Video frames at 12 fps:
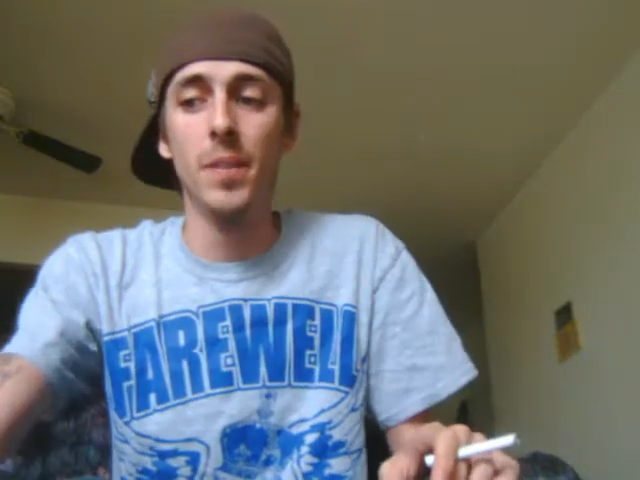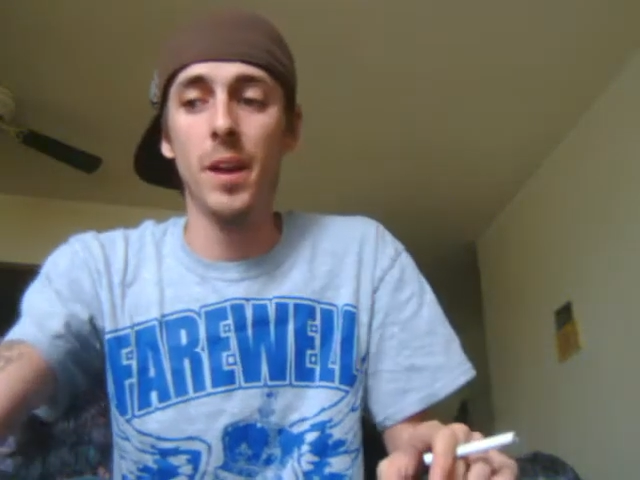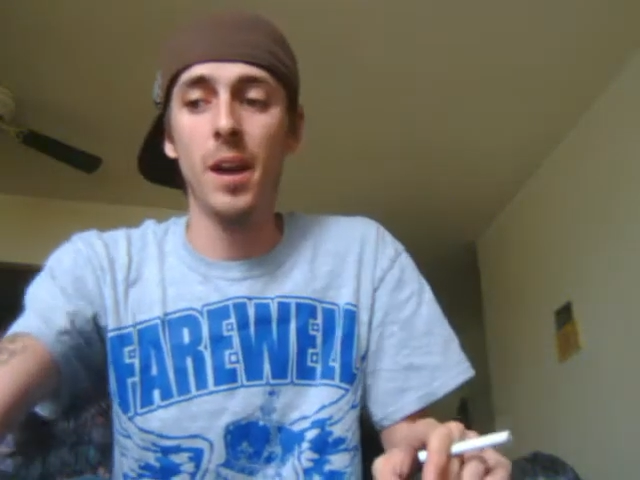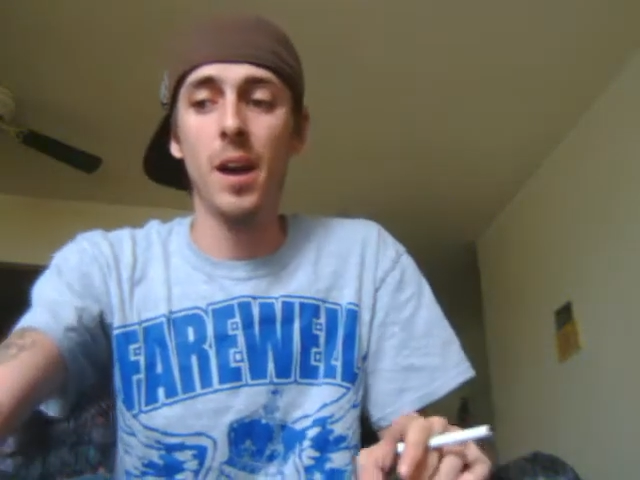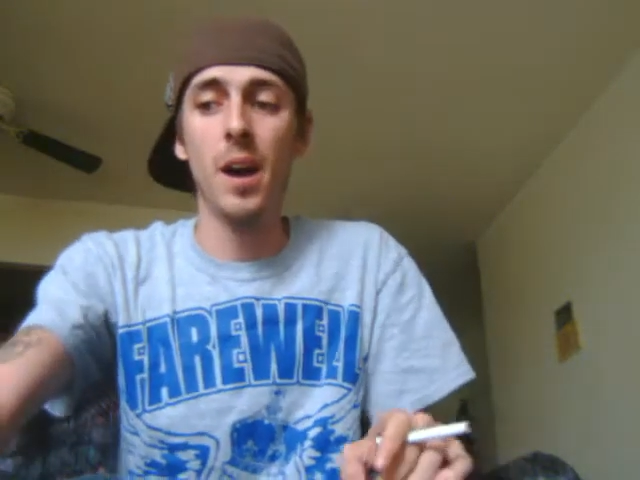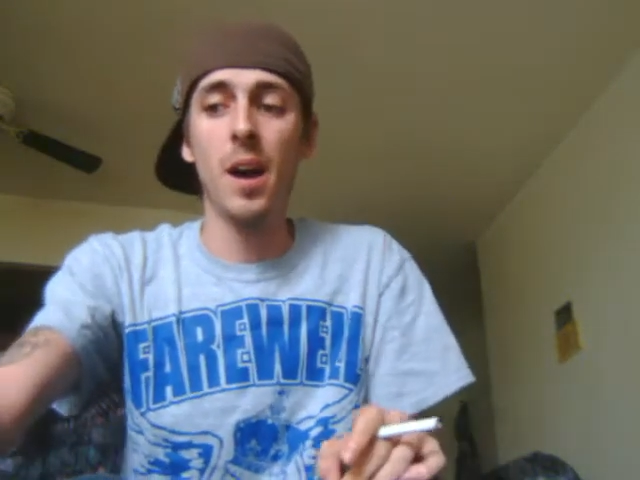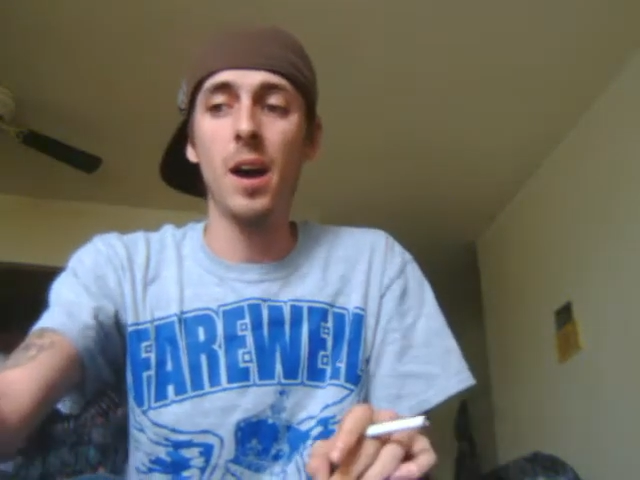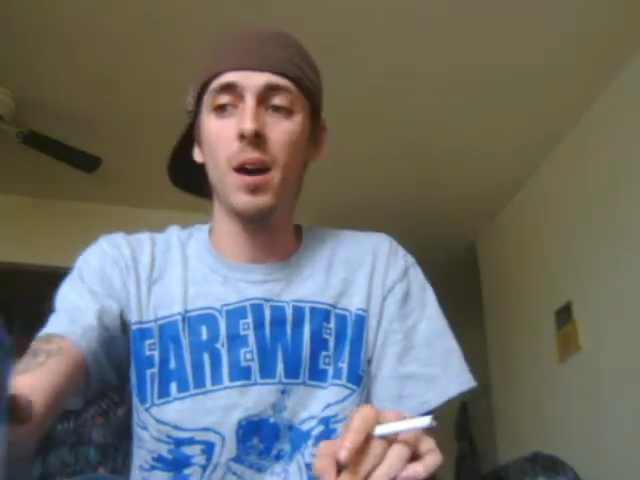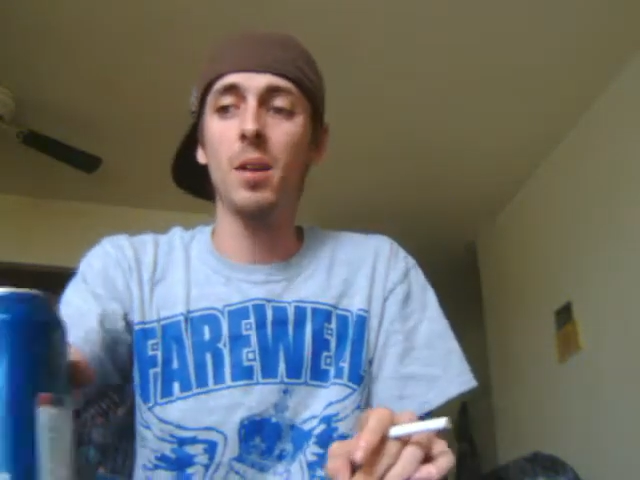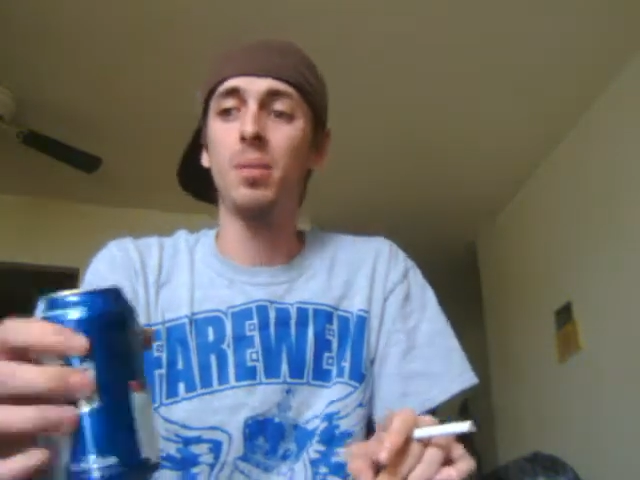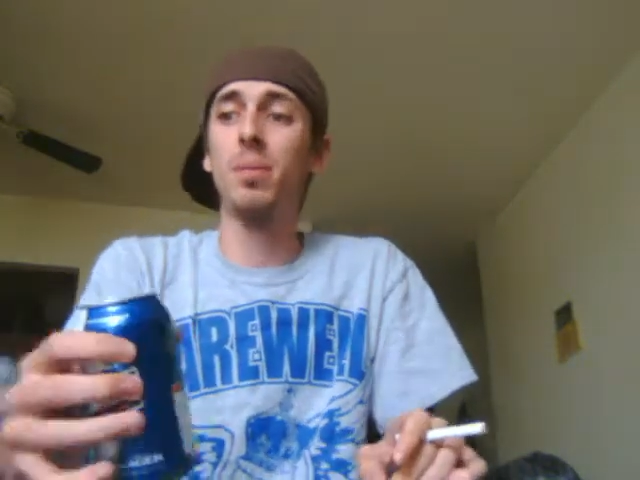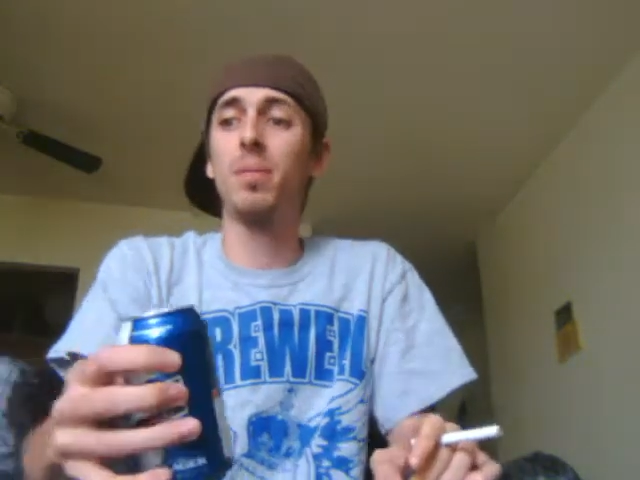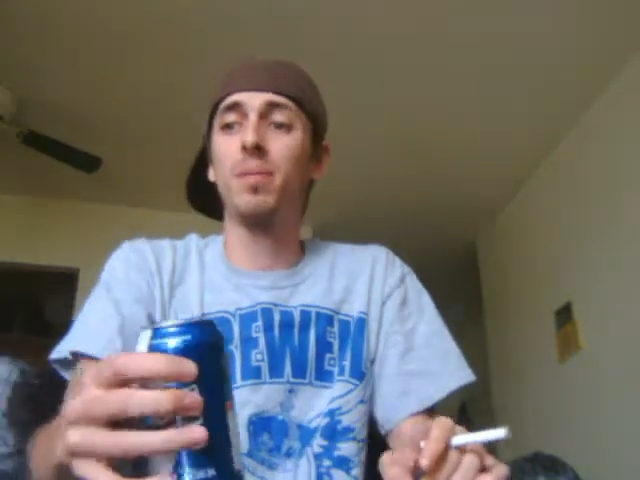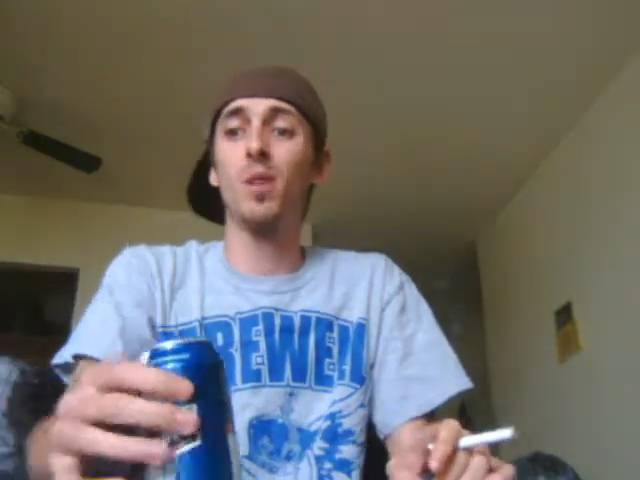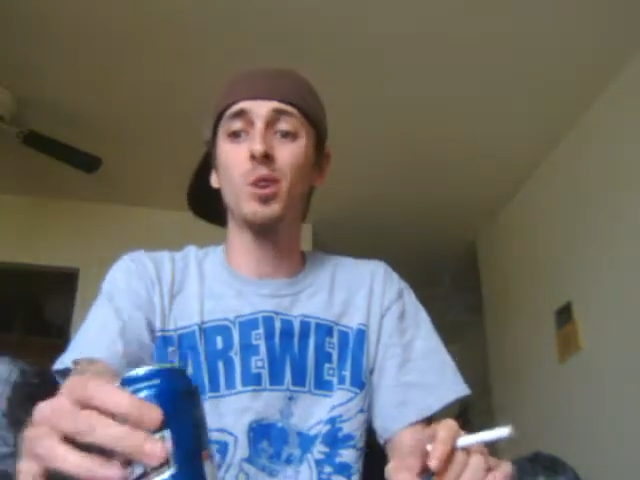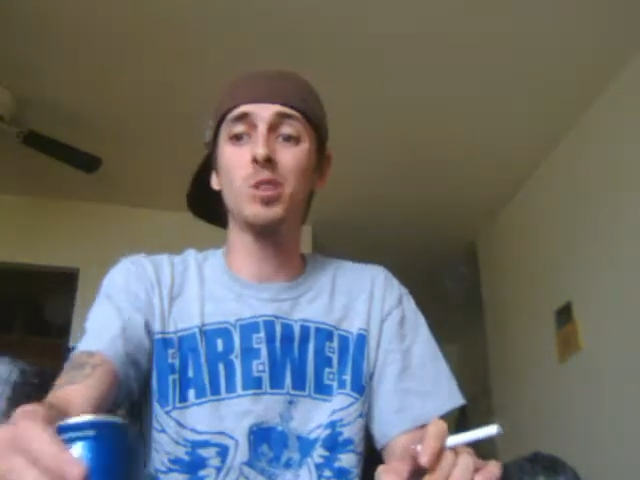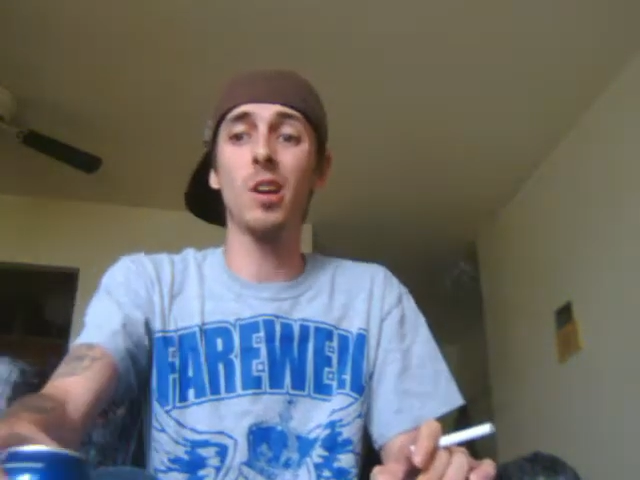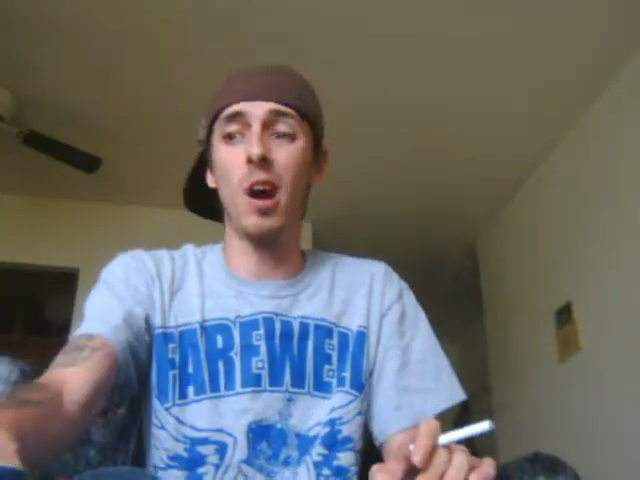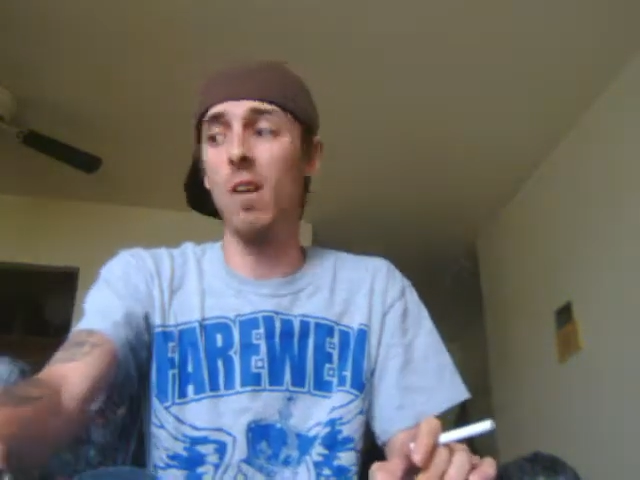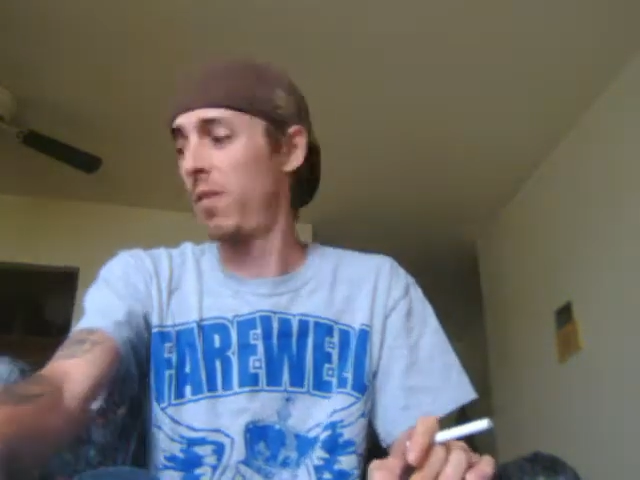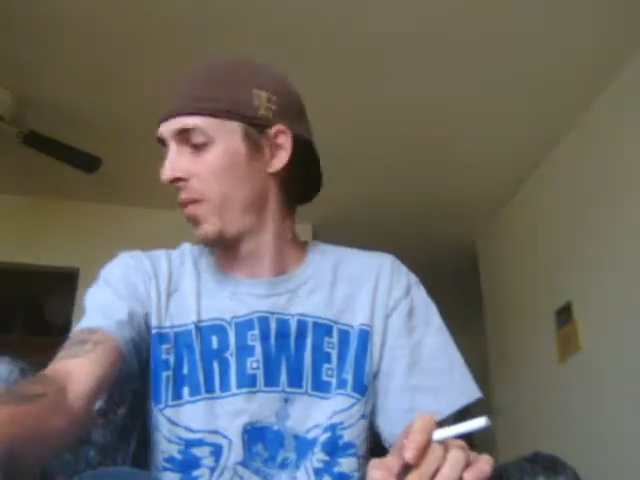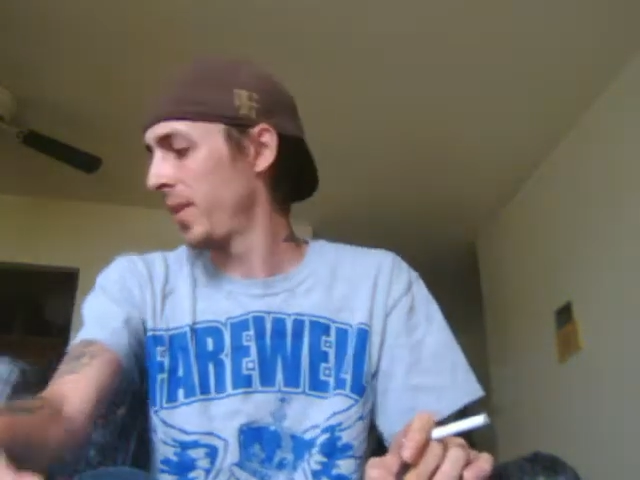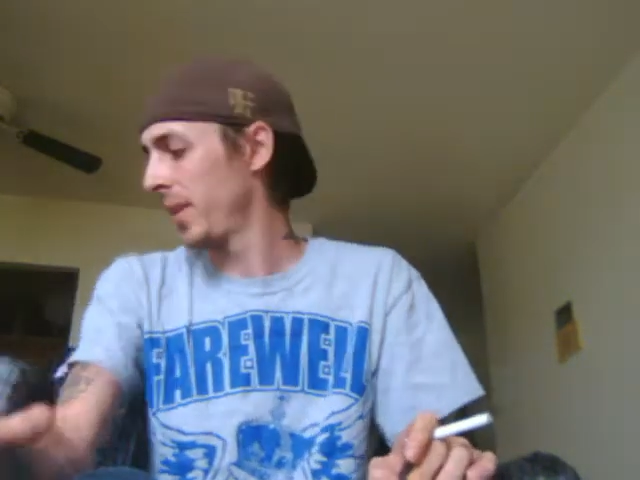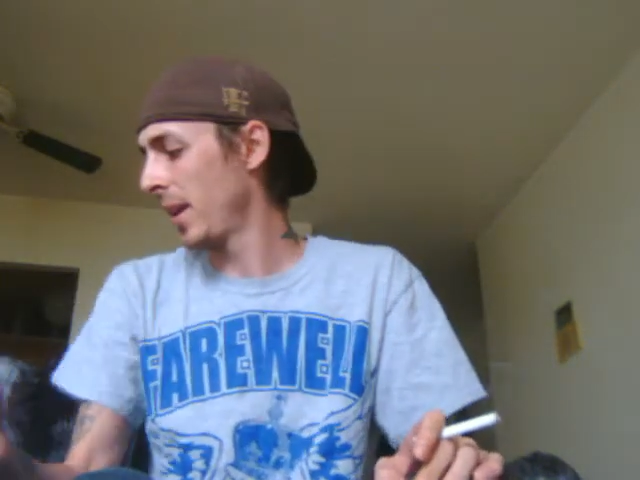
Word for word: Uh, first off,